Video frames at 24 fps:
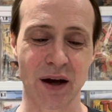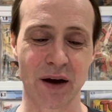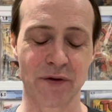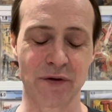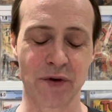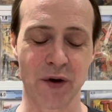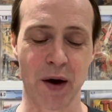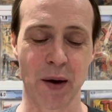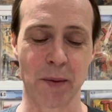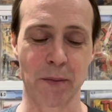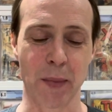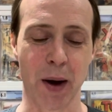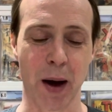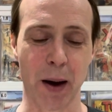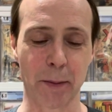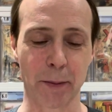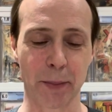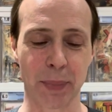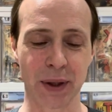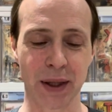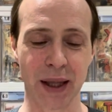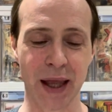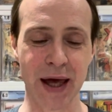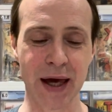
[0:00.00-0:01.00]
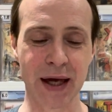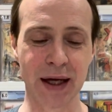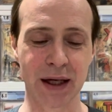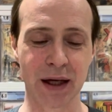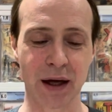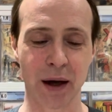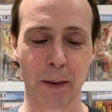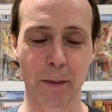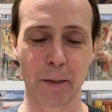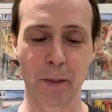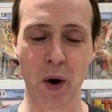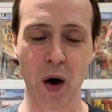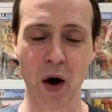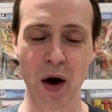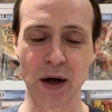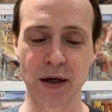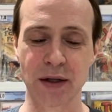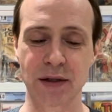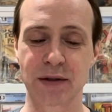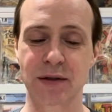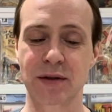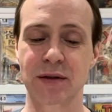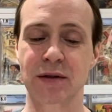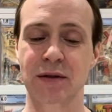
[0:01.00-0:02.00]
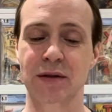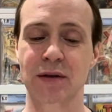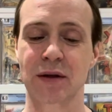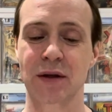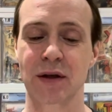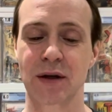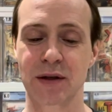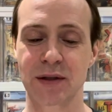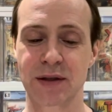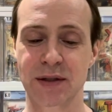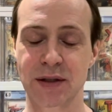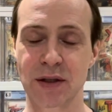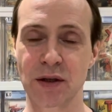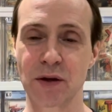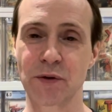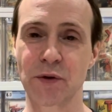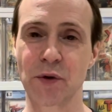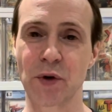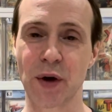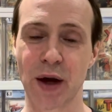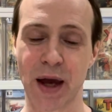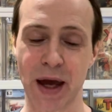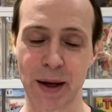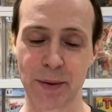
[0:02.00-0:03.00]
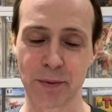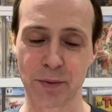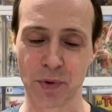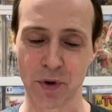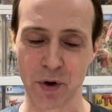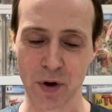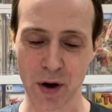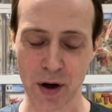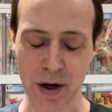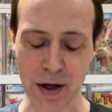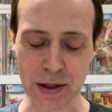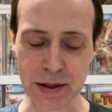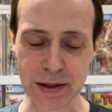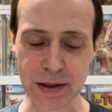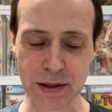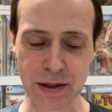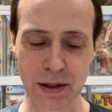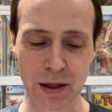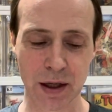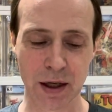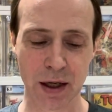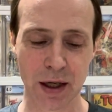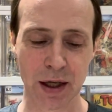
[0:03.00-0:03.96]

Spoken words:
from Black Boxed Silver and Bronze.